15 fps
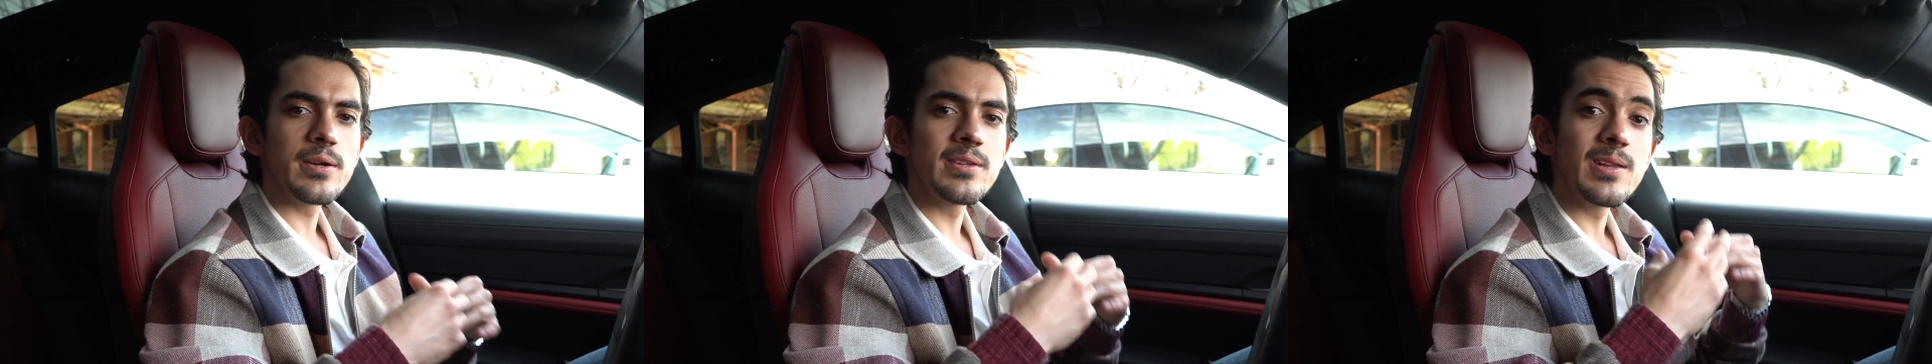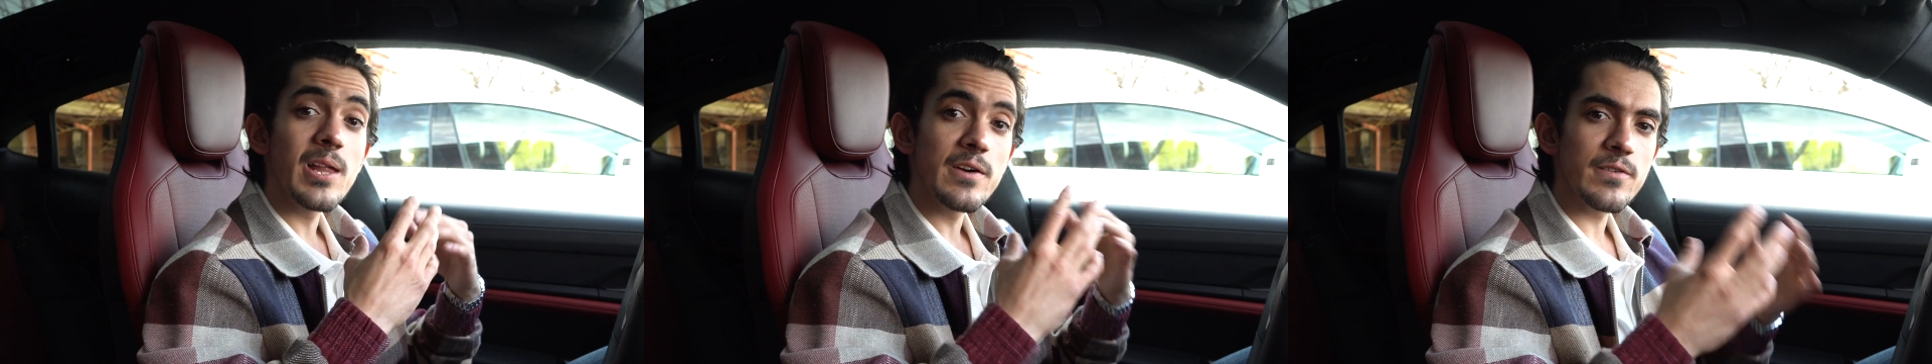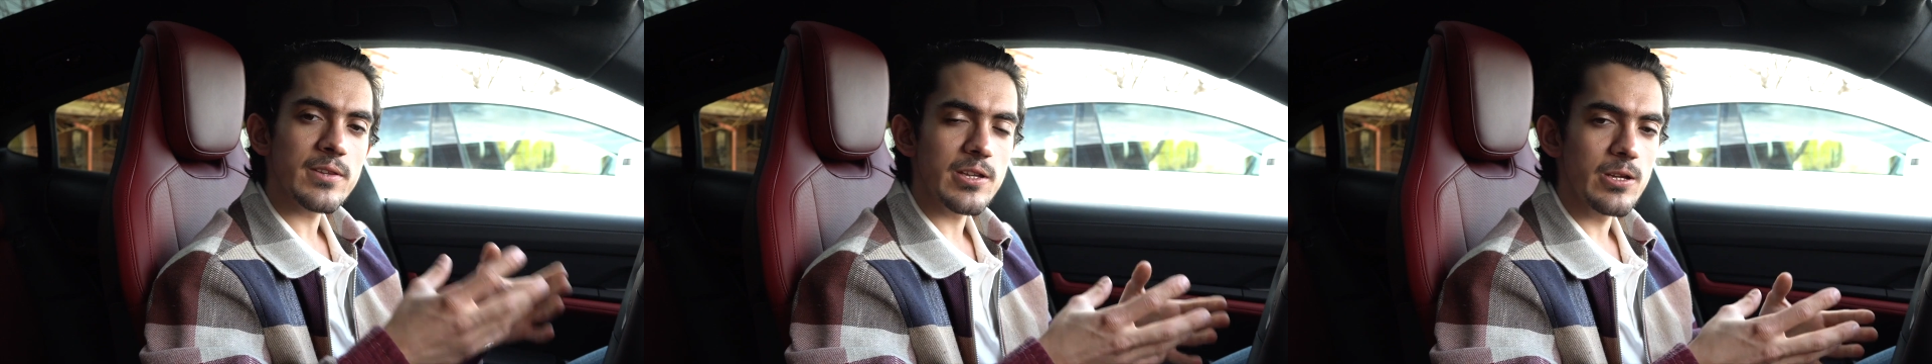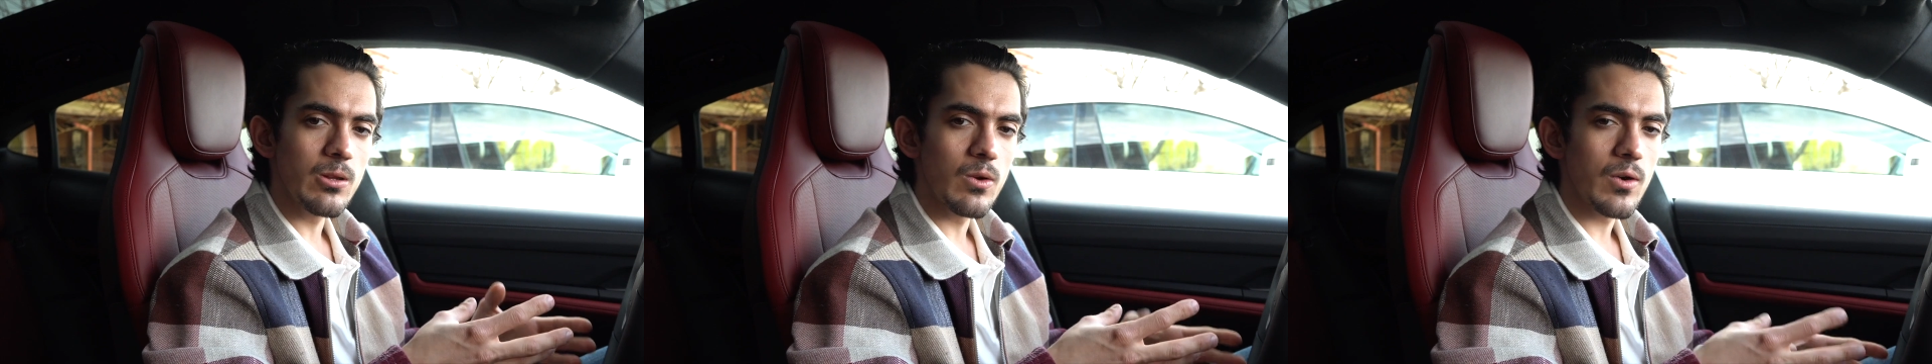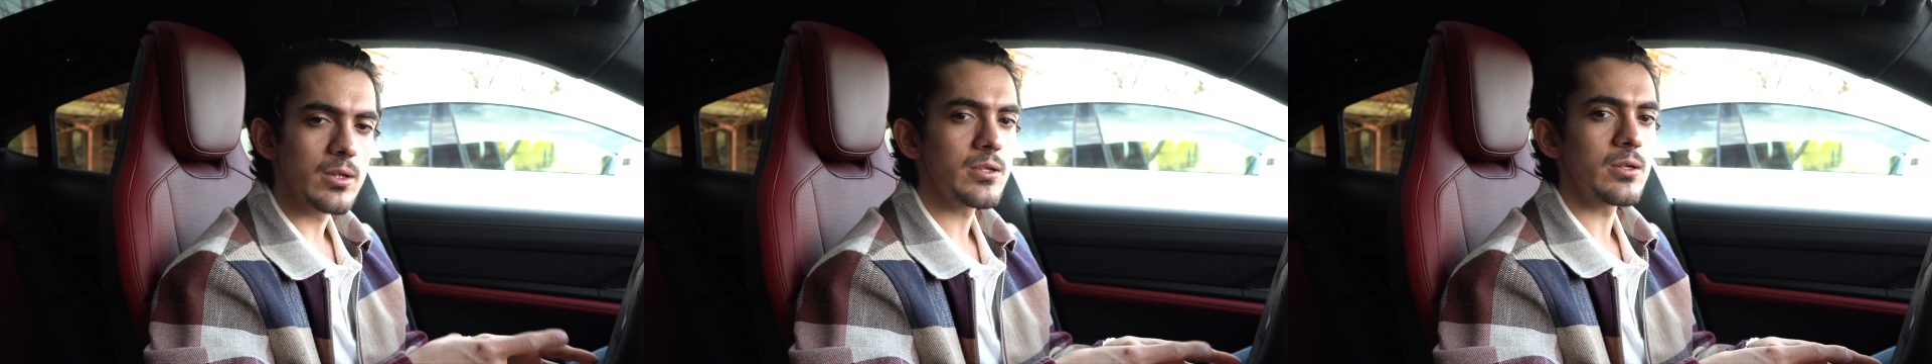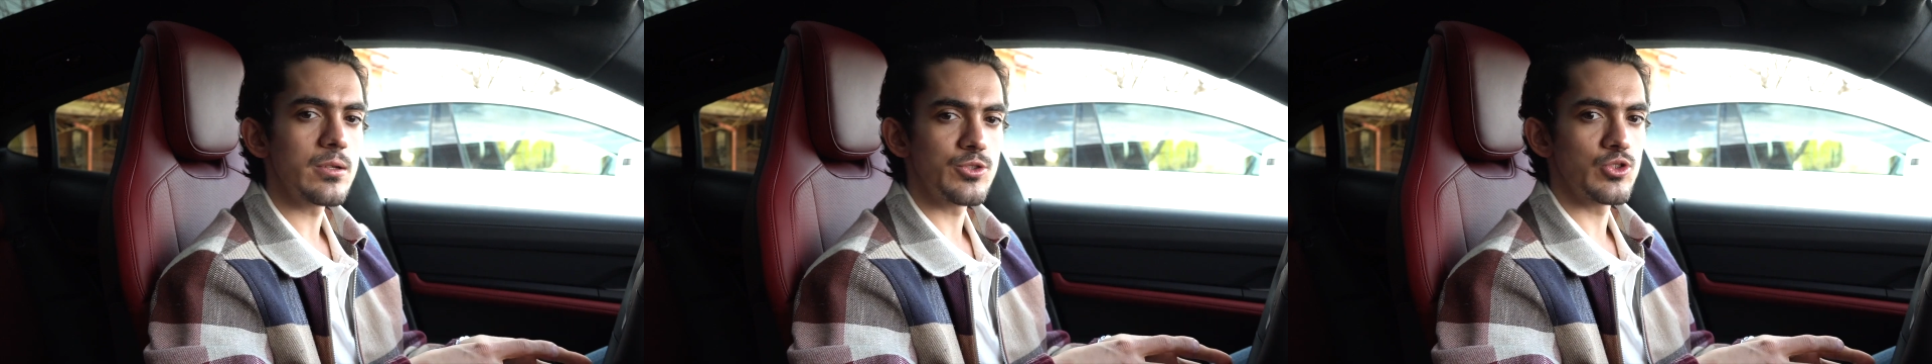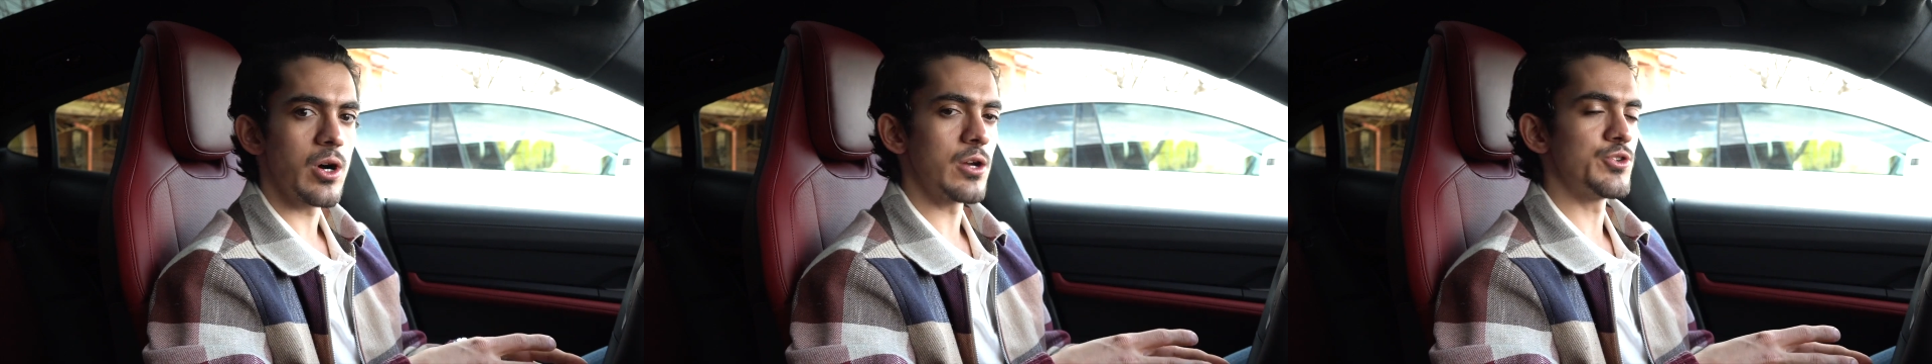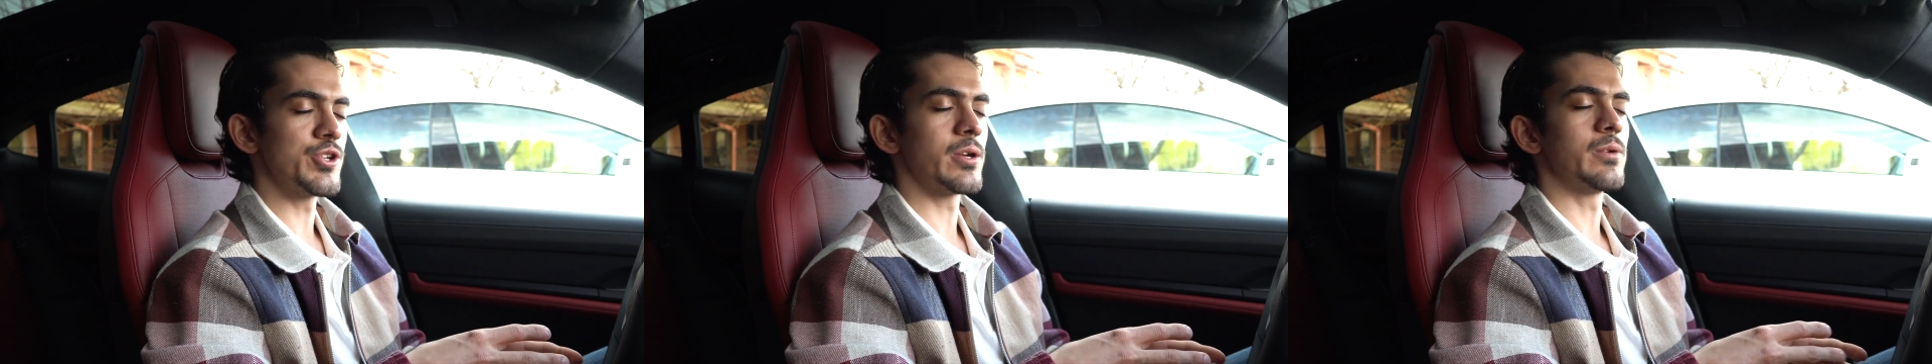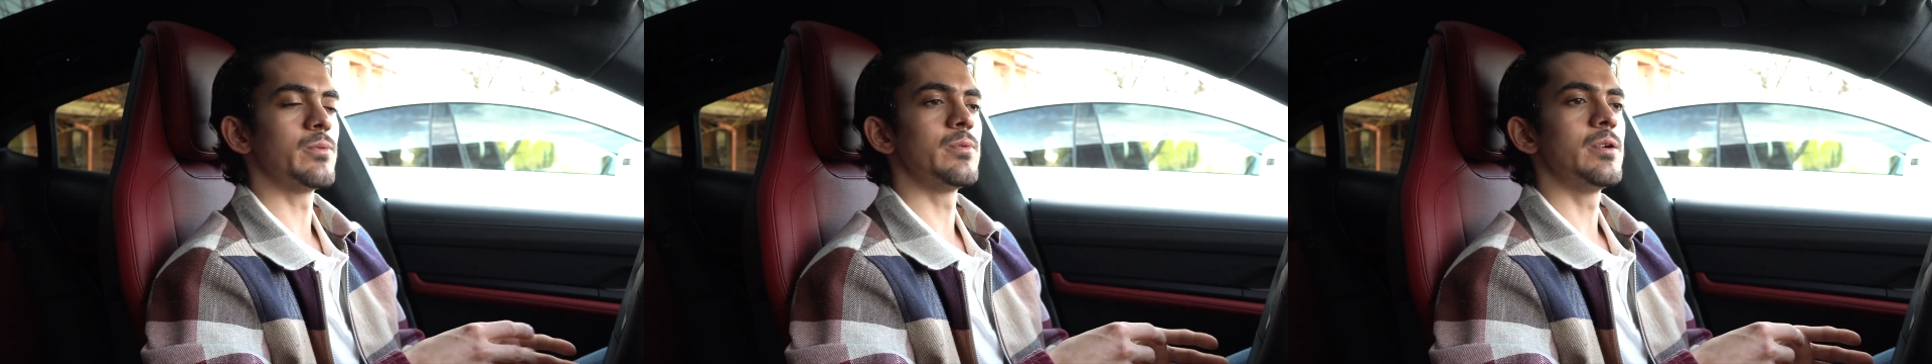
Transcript: an 11 kilowatt charger,